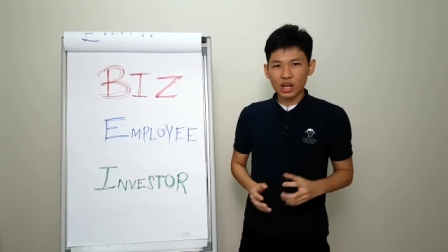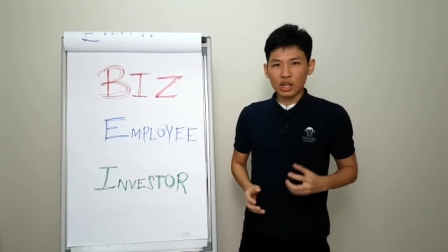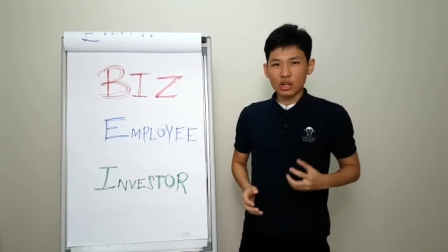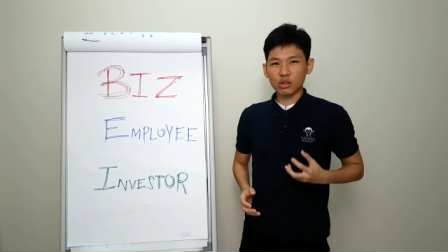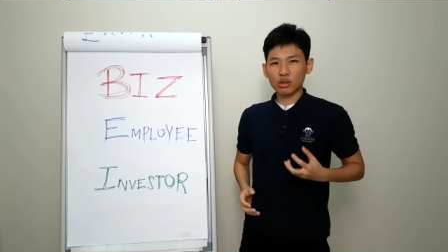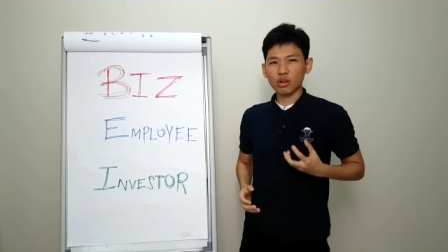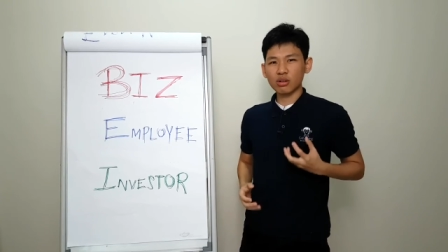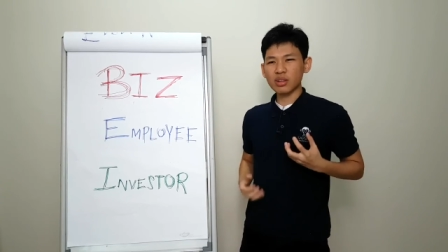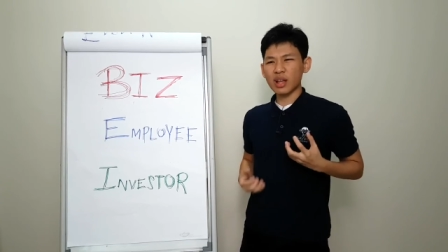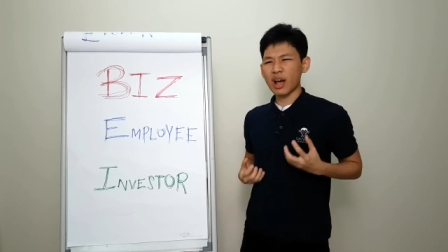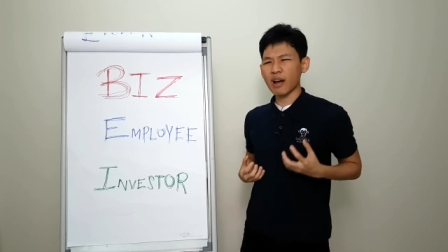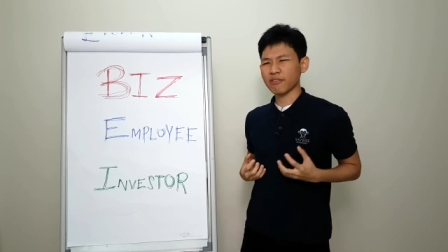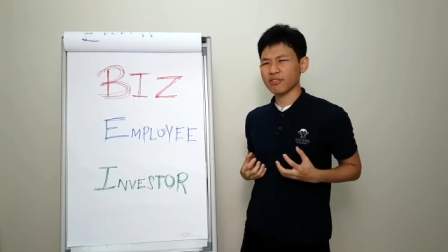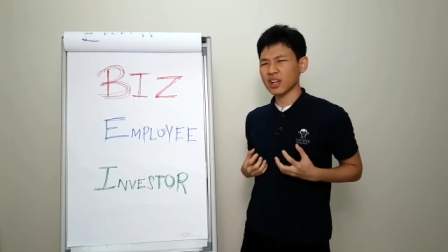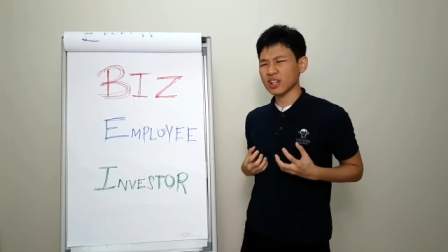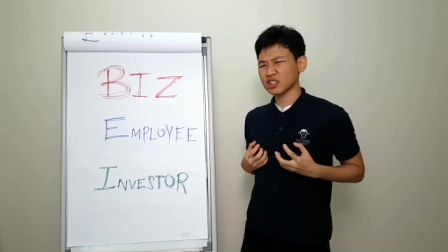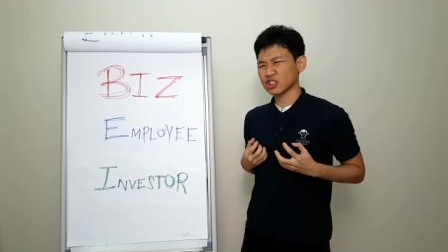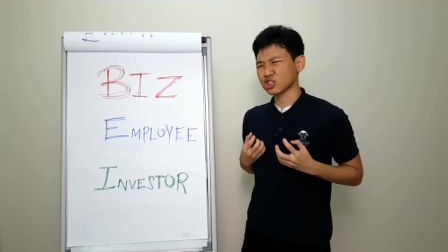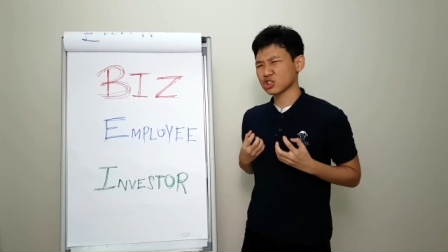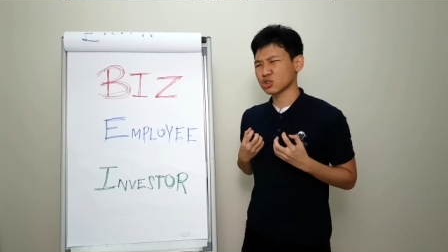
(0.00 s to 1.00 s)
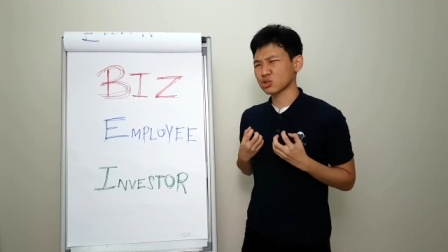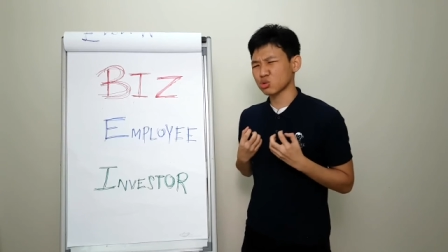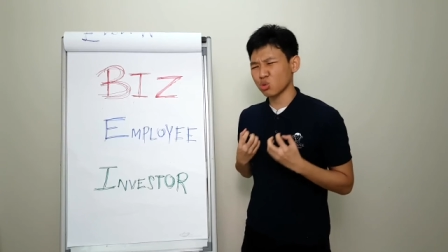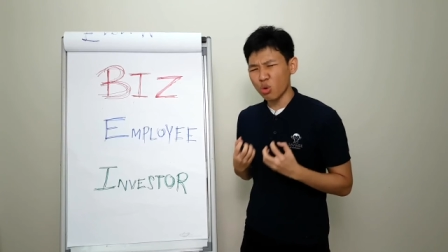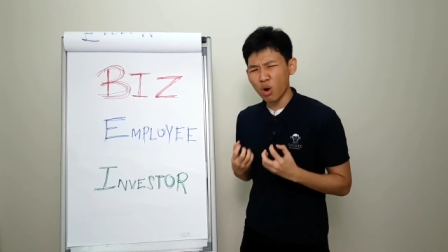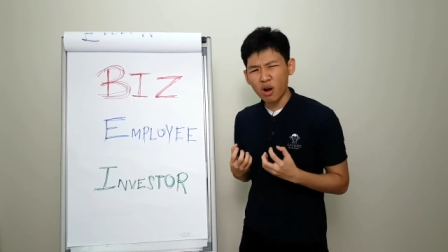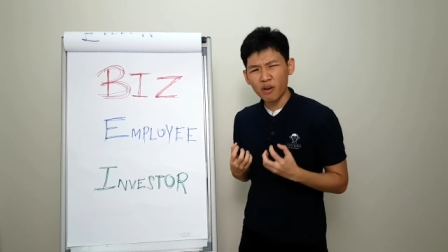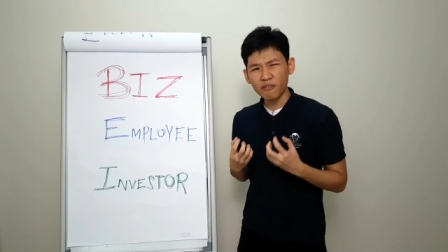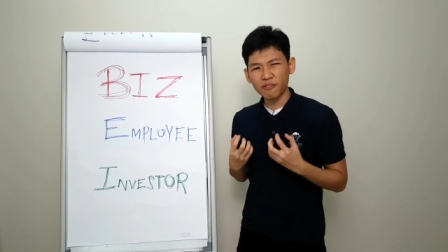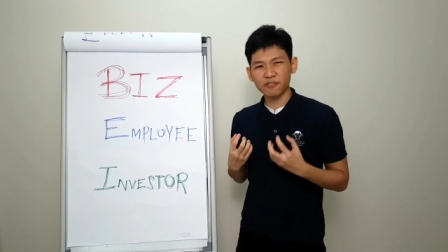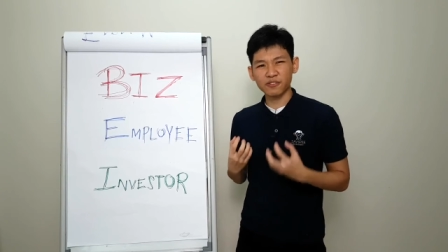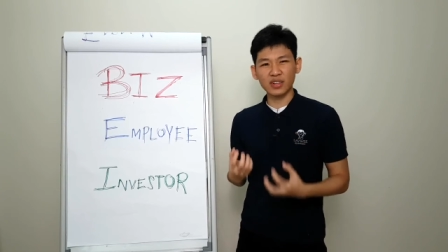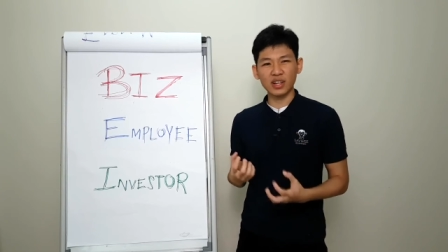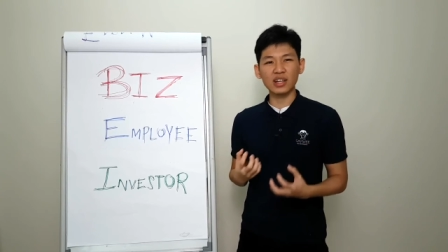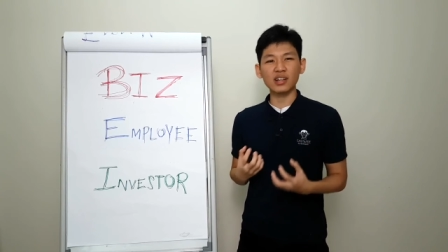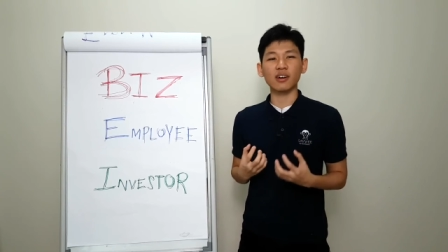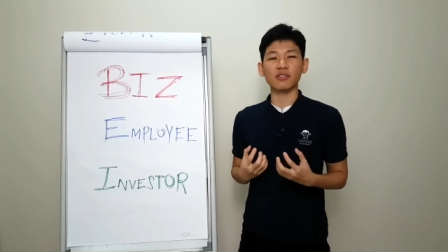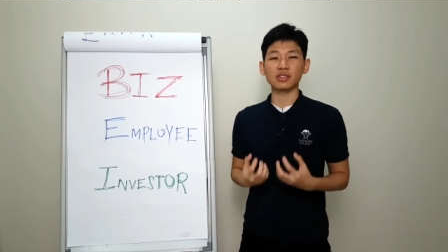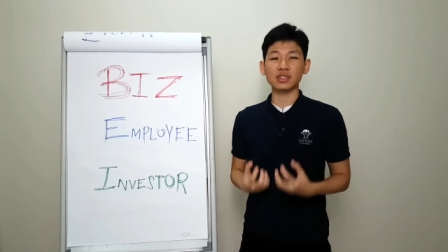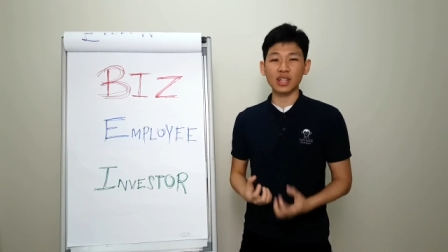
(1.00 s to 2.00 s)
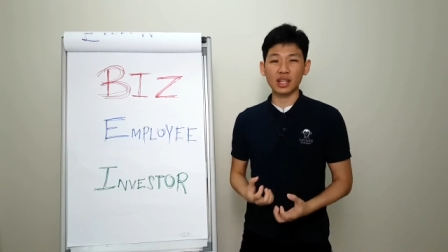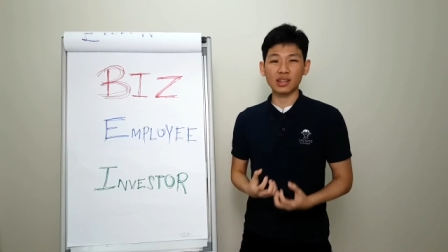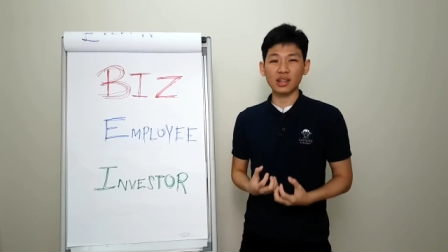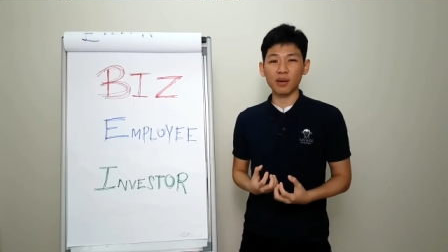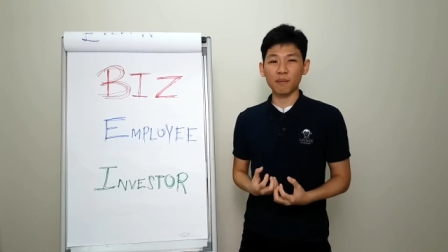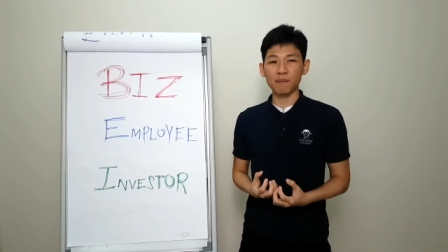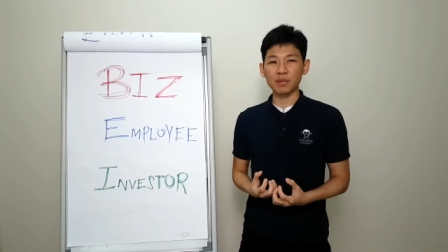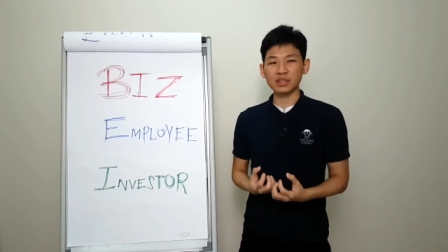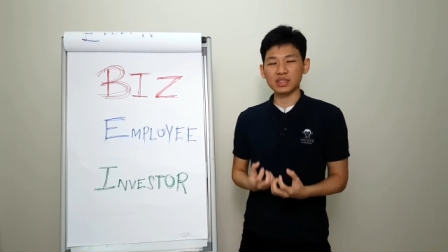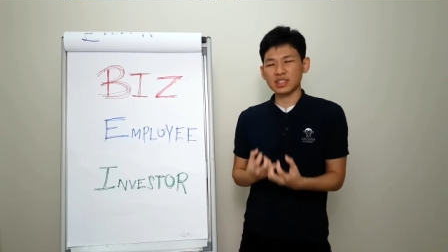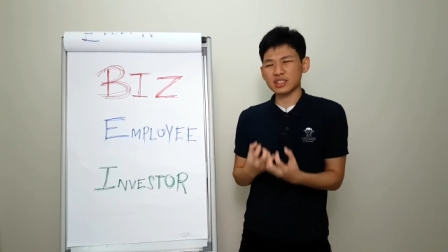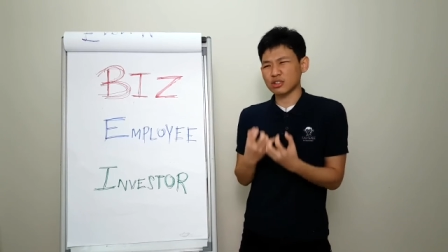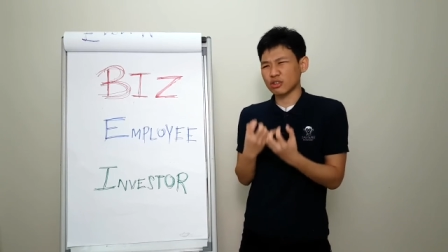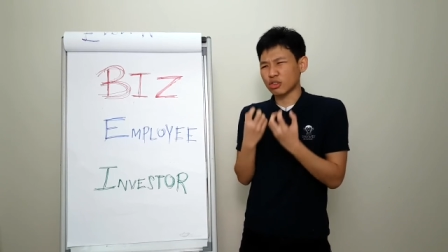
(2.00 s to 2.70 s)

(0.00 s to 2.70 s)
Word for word: you don't have that strong feeling of starting a business,